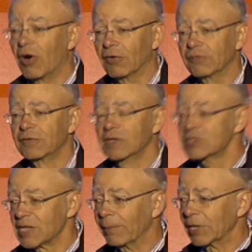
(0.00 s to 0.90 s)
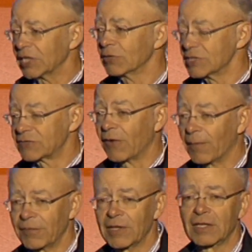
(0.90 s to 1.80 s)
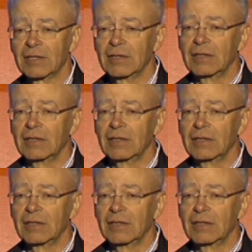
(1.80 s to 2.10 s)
of somebody who is from the,